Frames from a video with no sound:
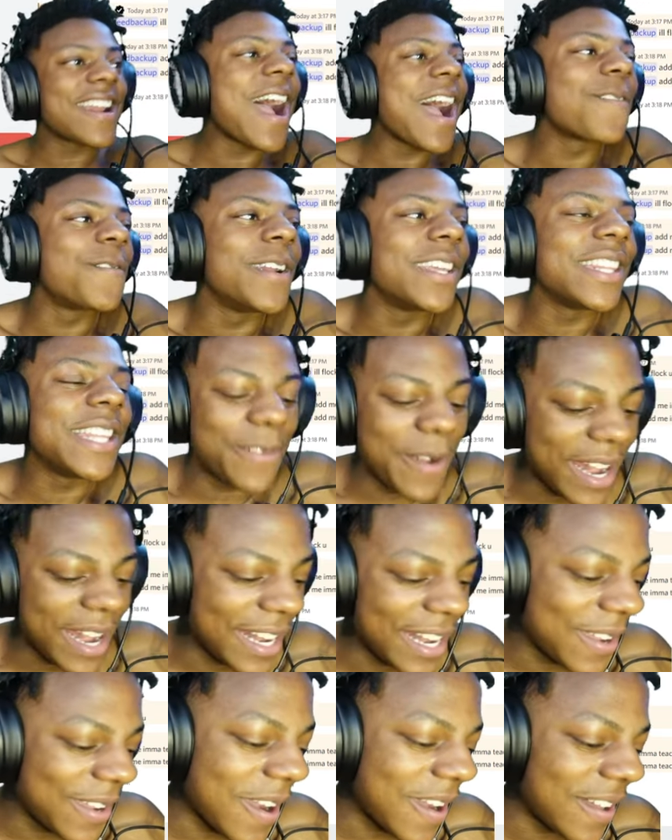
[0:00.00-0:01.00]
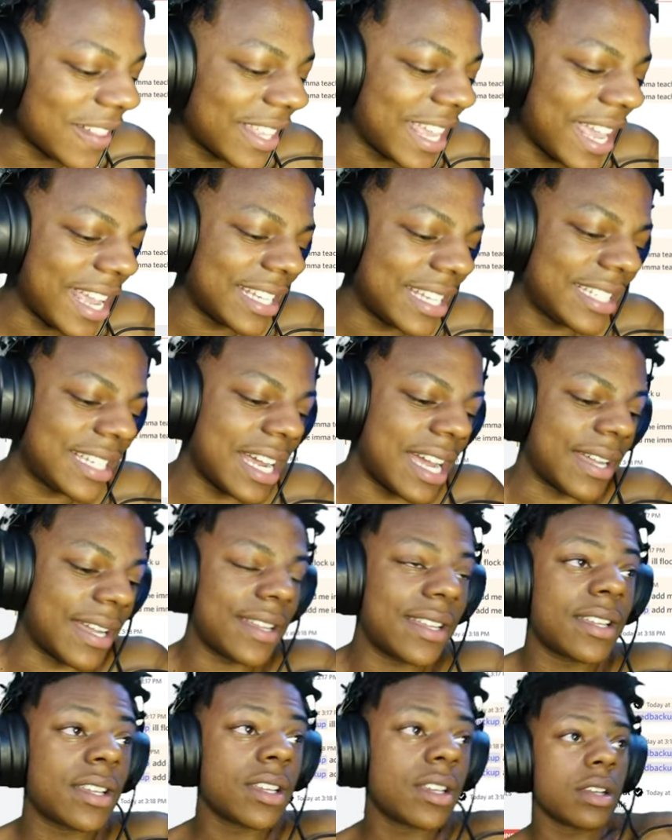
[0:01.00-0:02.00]
y'all really ready to call KSI?
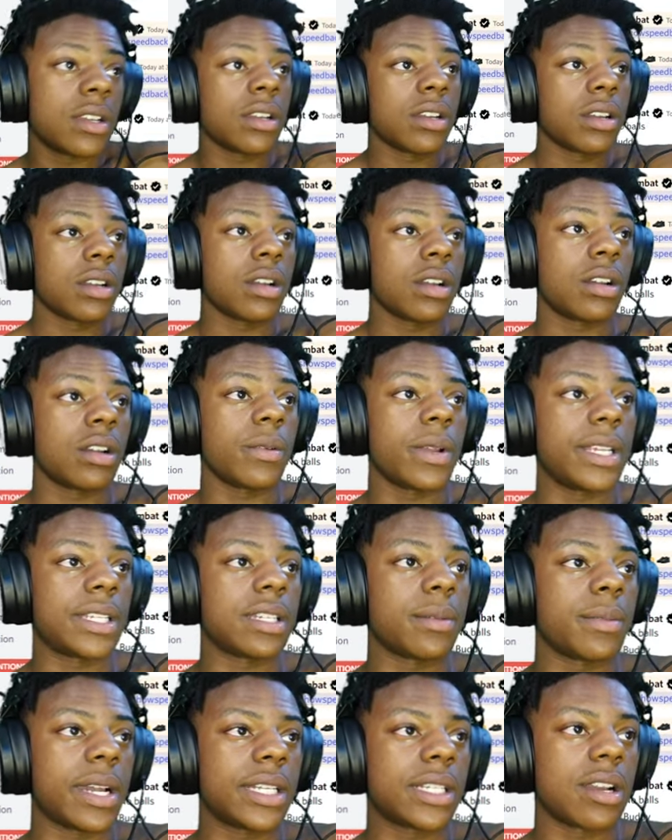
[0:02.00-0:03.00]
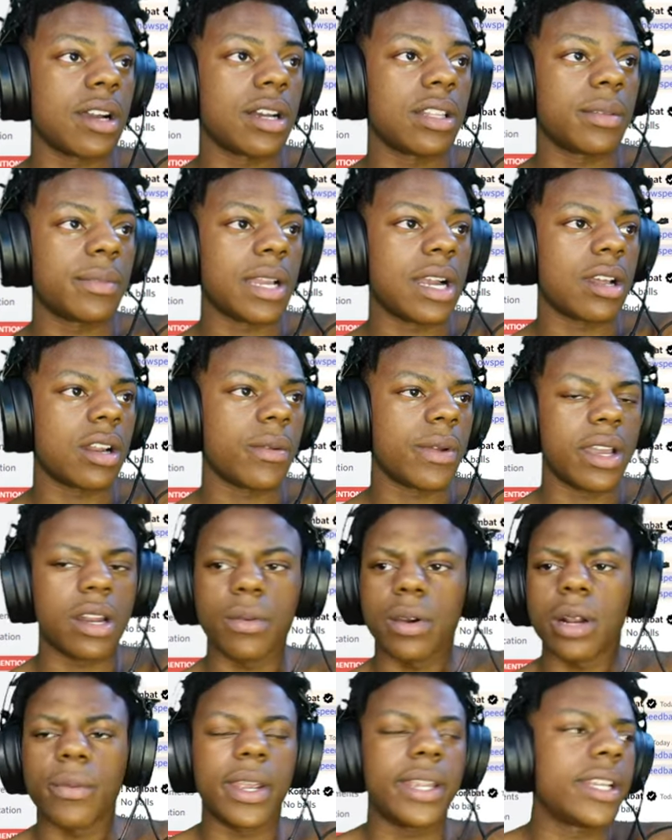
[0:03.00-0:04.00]
Hold on, wait. Somebody's calling me. Hold on,
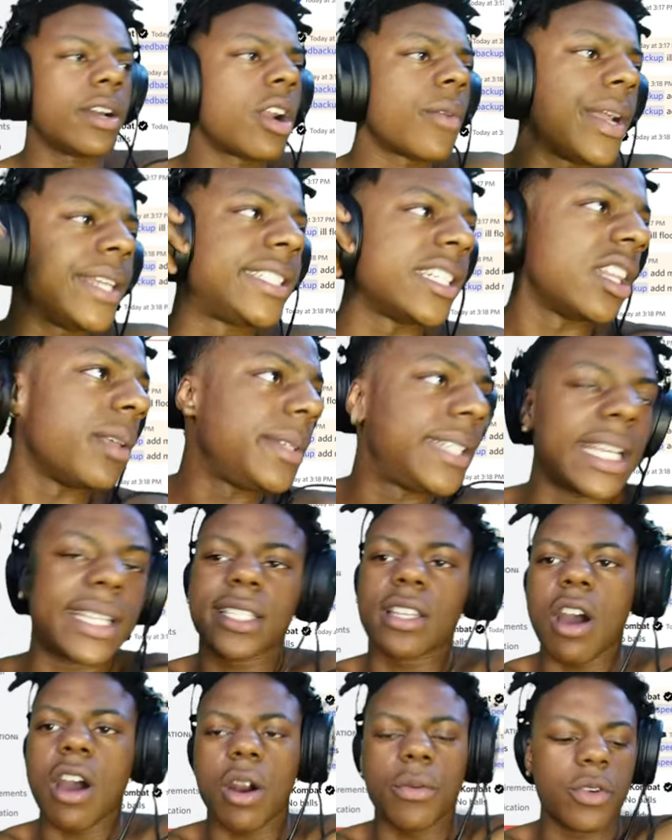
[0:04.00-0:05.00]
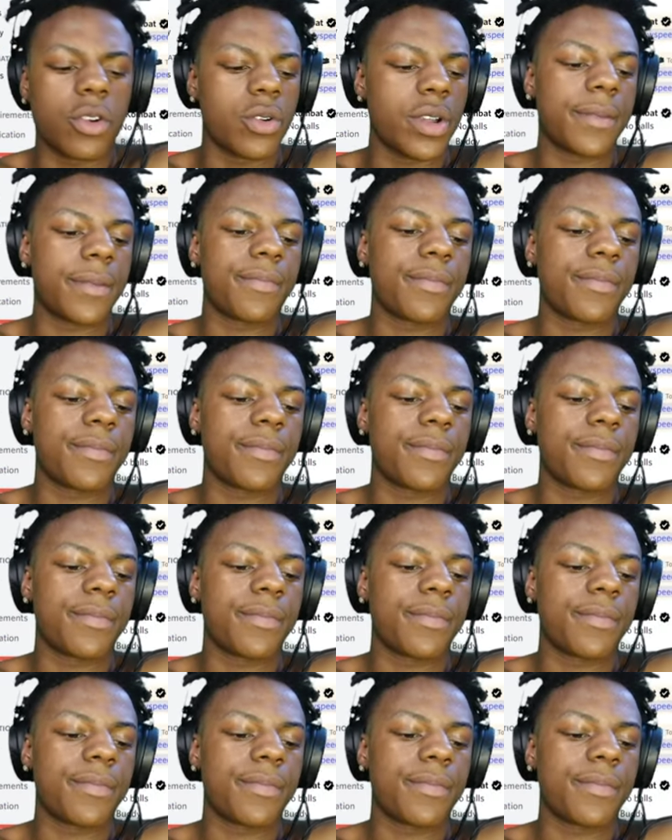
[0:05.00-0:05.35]
hold on, wait. Hold on, wait. Chill. Let me take this call real quick.